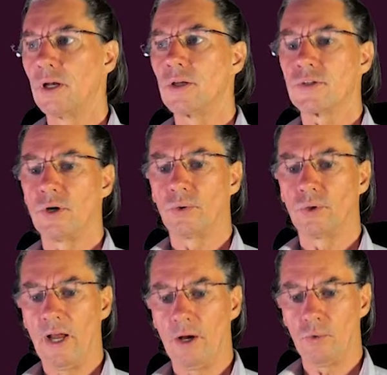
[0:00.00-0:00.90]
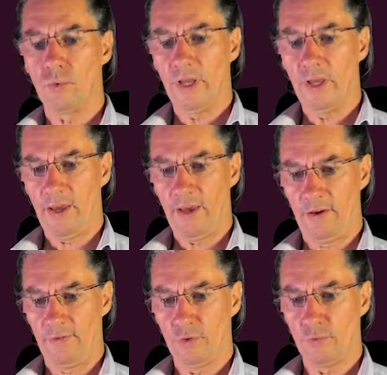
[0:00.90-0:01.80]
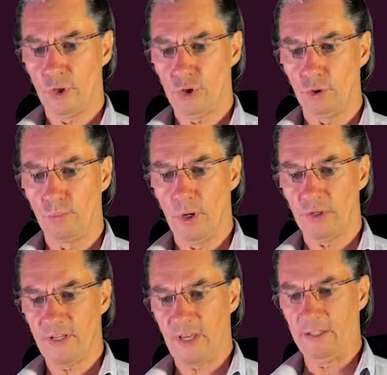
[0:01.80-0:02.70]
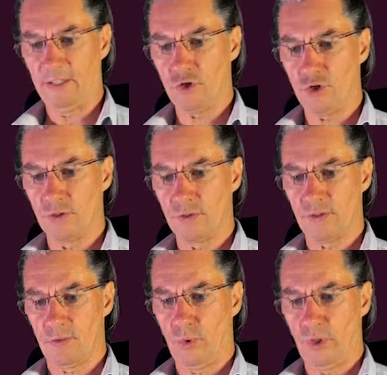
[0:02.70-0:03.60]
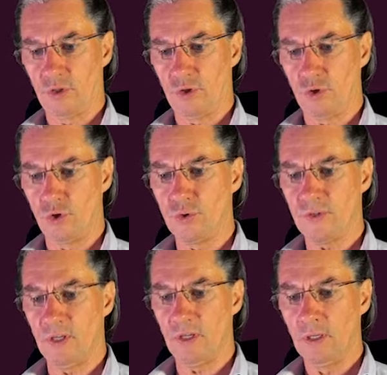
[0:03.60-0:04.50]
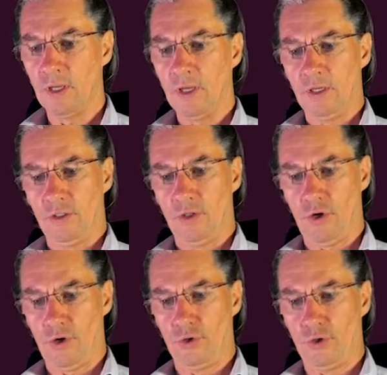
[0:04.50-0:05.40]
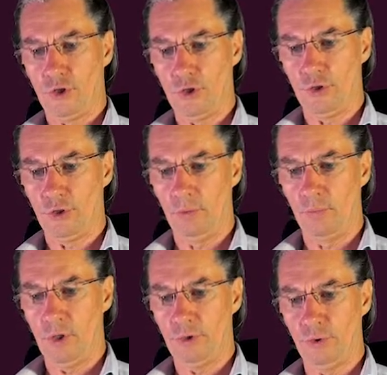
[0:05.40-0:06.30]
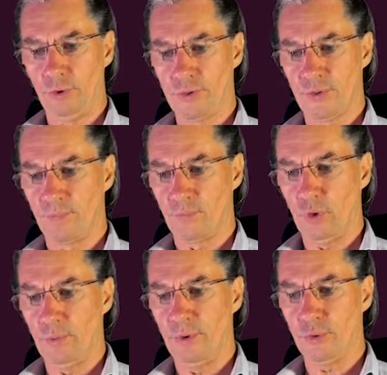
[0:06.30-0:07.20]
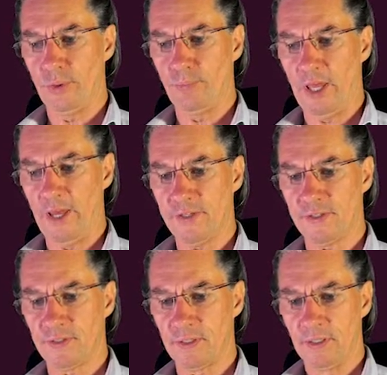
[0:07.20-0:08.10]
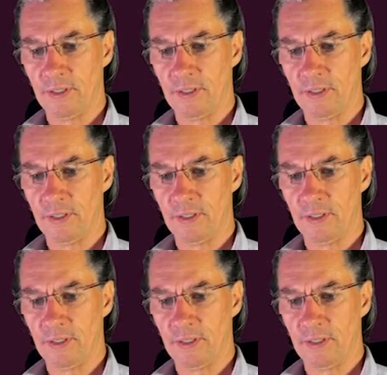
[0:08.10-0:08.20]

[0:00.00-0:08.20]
So now we have the VirtualBox additions, which you see the kernel modules will be replaced.